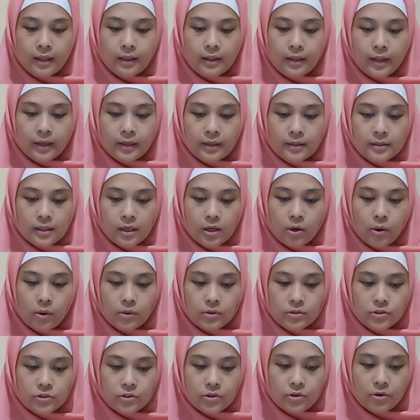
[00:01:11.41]
like a
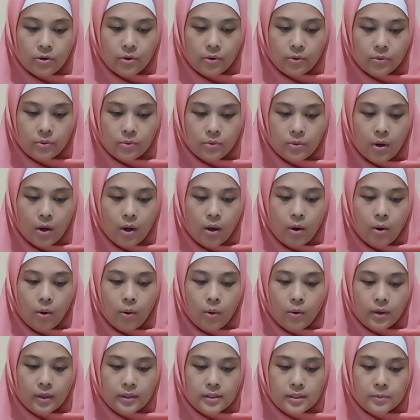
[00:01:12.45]
corkscrew
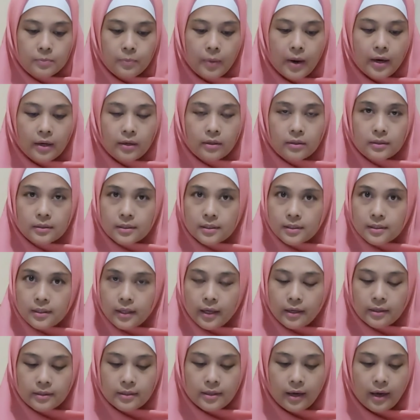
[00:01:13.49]
or a spiral
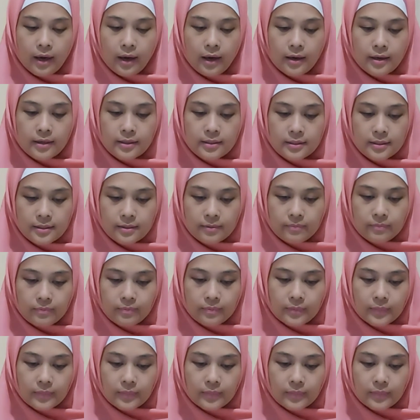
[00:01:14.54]
staircase.